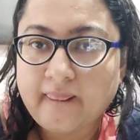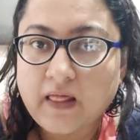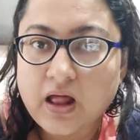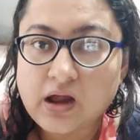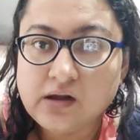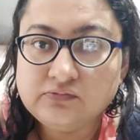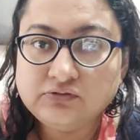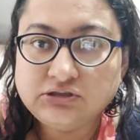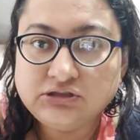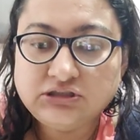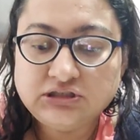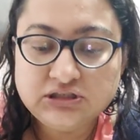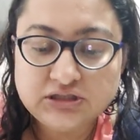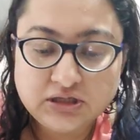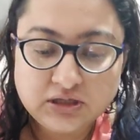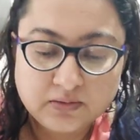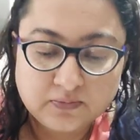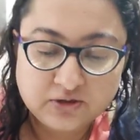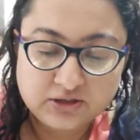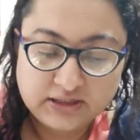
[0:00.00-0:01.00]
I was
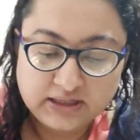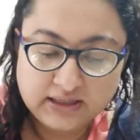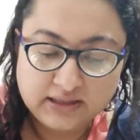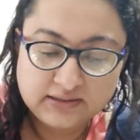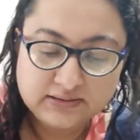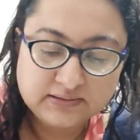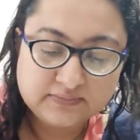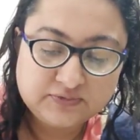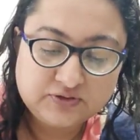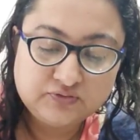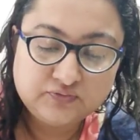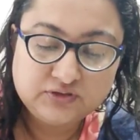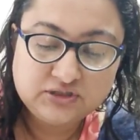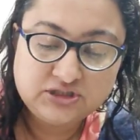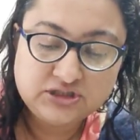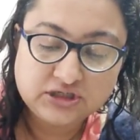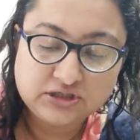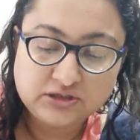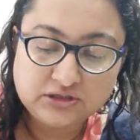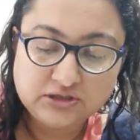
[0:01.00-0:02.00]
thinking about taking some sweet
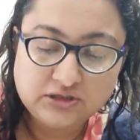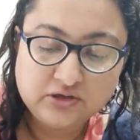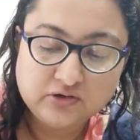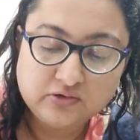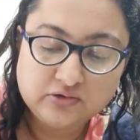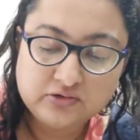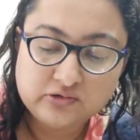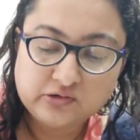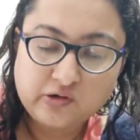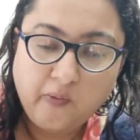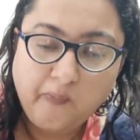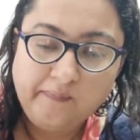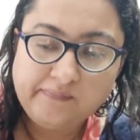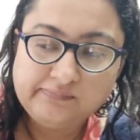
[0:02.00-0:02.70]
chutney also.